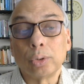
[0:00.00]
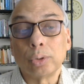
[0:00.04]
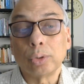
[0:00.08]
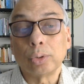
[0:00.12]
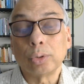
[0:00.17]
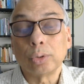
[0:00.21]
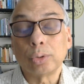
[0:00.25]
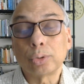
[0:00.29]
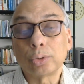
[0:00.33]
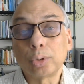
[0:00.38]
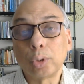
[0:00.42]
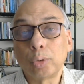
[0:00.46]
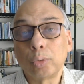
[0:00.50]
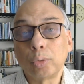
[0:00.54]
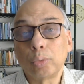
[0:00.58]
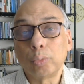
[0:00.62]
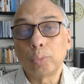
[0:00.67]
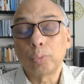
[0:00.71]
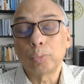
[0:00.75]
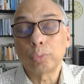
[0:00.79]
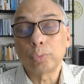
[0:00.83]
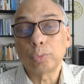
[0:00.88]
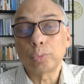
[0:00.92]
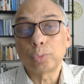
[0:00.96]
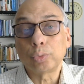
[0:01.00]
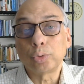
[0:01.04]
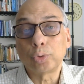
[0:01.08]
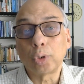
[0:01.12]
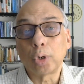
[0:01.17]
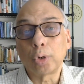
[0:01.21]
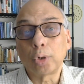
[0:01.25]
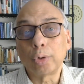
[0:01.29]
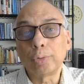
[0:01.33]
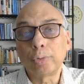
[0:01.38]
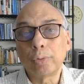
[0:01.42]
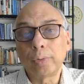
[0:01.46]
So
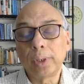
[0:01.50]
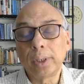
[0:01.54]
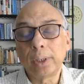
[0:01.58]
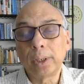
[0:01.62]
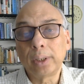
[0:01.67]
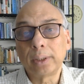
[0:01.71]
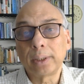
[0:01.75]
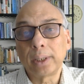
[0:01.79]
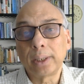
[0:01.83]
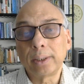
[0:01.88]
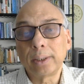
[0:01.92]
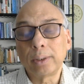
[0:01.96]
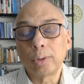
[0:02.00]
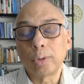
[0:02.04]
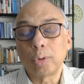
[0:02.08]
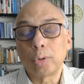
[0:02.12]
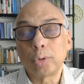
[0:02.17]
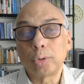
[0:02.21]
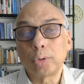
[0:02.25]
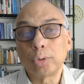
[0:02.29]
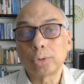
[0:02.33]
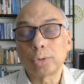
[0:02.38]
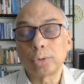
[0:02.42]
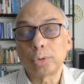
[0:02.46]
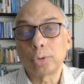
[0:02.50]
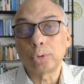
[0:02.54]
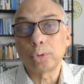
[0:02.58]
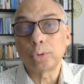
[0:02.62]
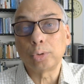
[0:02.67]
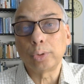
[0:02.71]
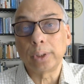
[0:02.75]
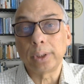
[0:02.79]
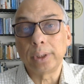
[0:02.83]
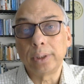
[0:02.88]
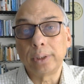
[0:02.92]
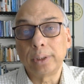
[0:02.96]
Chaudhuri then goes
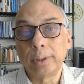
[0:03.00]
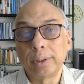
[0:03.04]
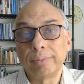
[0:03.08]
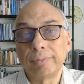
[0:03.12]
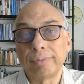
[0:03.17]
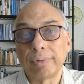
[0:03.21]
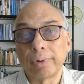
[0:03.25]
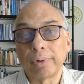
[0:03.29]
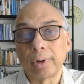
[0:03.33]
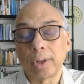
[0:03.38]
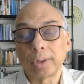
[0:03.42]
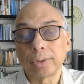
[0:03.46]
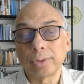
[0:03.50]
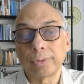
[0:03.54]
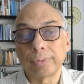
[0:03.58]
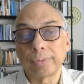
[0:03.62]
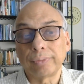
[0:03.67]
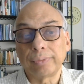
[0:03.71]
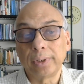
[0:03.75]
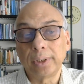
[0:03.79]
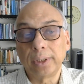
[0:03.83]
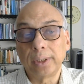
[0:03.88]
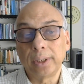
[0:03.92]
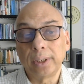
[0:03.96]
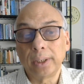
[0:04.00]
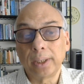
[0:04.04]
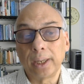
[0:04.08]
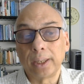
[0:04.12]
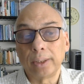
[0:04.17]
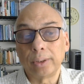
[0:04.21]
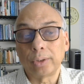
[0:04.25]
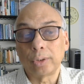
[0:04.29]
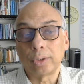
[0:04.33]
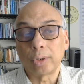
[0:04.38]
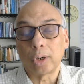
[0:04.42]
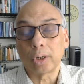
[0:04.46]
to Indian philosophy
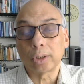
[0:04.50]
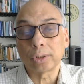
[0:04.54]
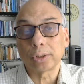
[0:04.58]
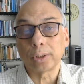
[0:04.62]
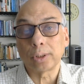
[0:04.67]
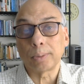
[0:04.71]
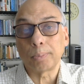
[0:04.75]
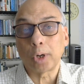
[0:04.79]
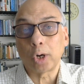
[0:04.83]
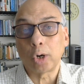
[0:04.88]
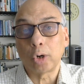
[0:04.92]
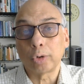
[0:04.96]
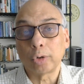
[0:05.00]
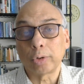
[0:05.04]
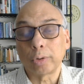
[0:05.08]
and talks about